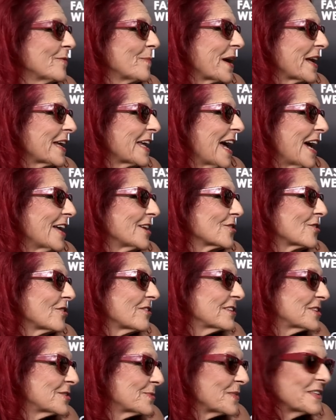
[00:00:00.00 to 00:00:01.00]
of my
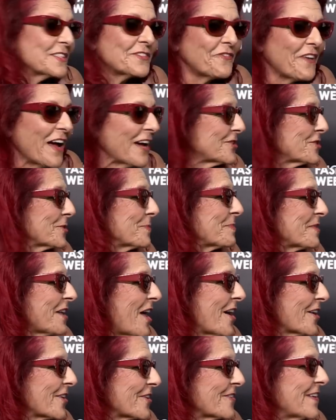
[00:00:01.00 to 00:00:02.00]
categories was fashion
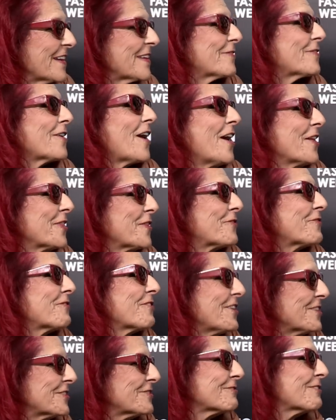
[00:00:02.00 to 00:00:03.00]
blogger on the front